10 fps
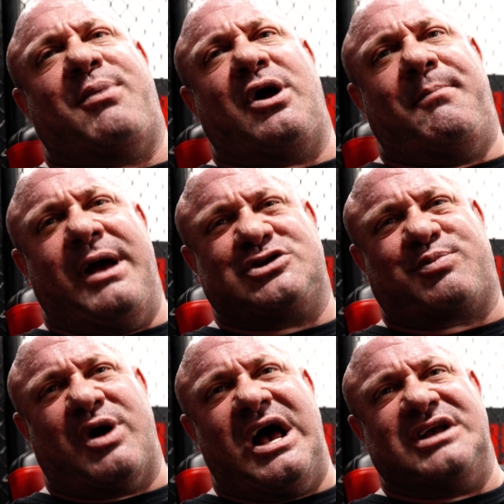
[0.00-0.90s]
on a bench
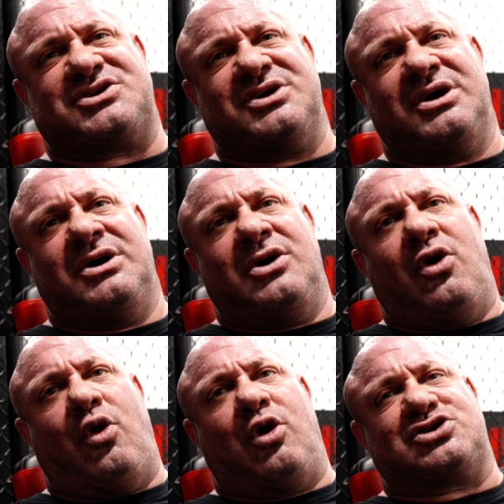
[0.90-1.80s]
press,
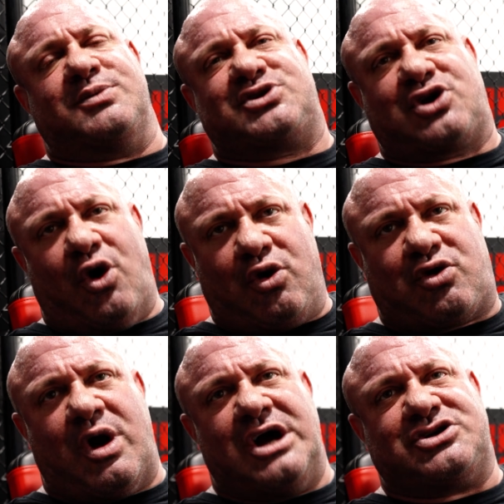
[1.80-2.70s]
or some skull
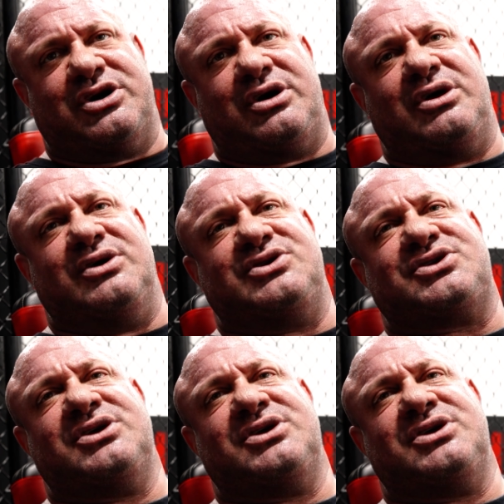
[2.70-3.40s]
crushers,